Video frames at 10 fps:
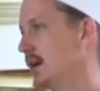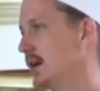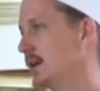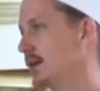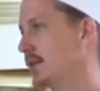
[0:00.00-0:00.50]

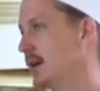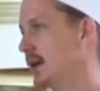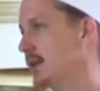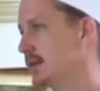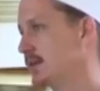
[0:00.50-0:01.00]
And
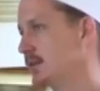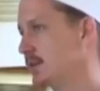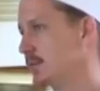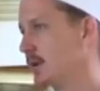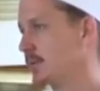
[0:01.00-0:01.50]
that
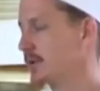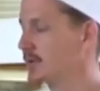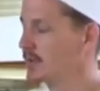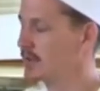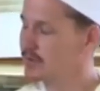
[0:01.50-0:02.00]
this is the
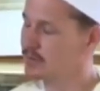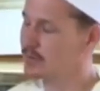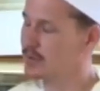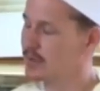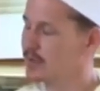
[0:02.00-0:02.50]
purpose, this
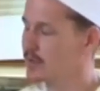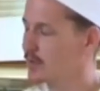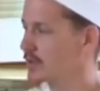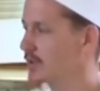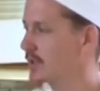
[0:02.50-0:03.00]
is what the
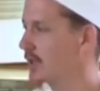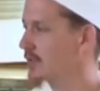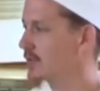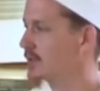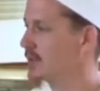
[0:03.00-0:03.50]
theologian
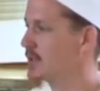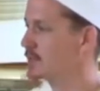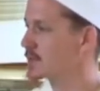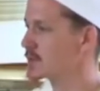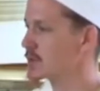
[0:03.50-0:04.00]
does, is
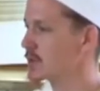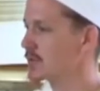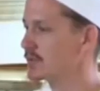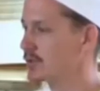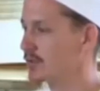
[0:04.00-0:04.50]
that he
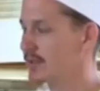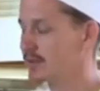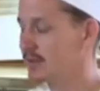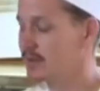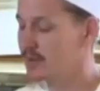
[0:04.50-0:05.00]
preserves the
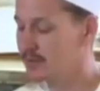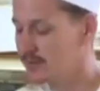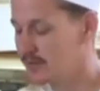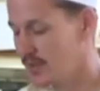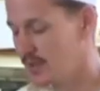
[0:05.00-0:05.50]

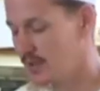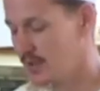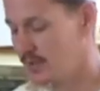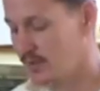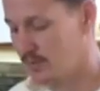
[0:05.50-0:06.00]
transcendence
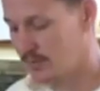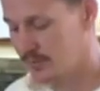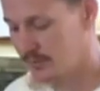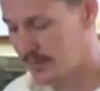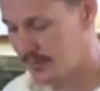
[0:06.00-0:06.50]
of our
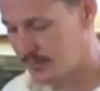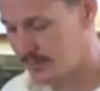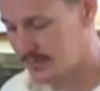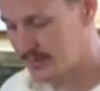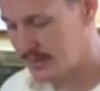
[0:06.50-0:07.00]
Lord
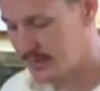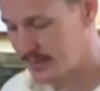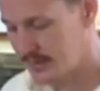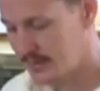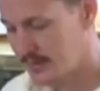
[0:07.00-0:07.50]
subhanahu wa
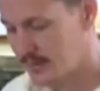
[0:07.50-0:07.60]
ta'ala.